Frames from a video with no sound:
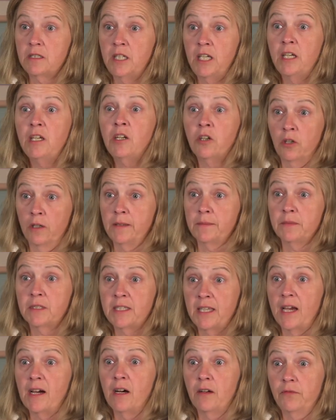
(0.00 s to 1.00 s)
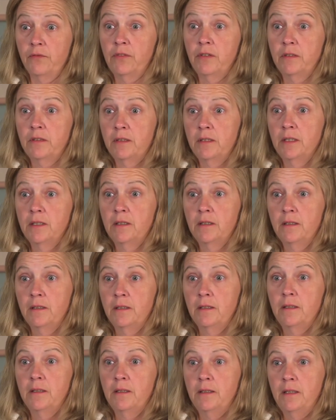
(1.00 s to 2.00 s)
He'd hurt himself.
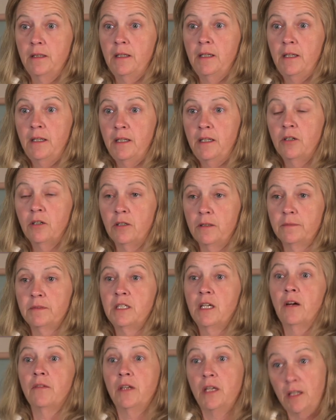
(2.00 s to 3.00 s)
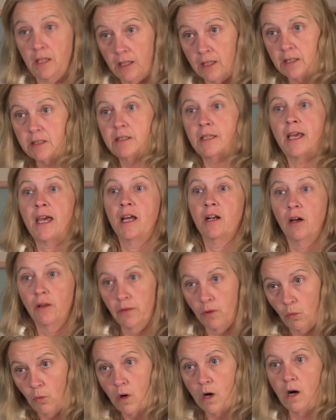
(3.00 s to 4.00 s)
He'd hit his head on
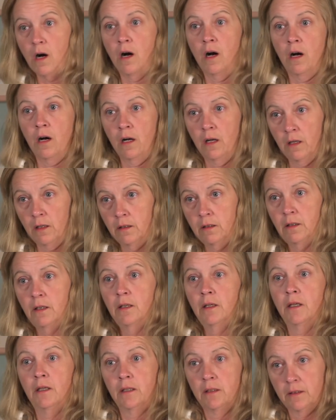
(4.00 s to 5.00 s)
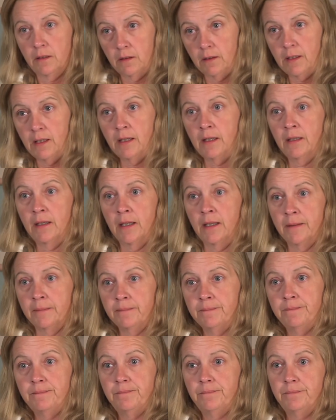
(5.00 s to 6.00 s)
the wall, and
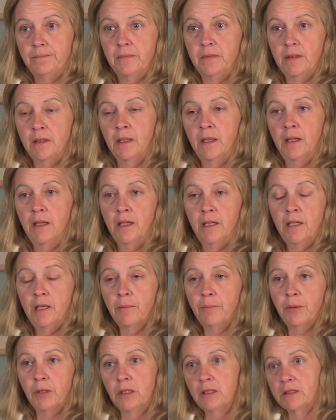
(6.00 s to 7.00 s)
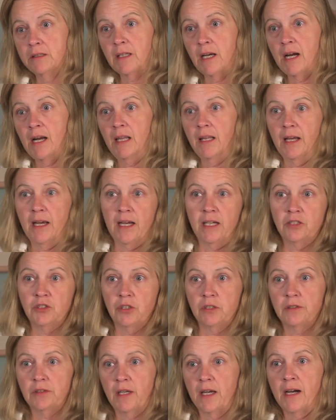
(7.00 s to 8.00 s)
he'll pull his
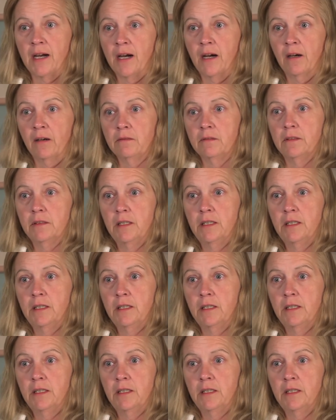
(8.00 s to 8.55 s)
eyelashes out.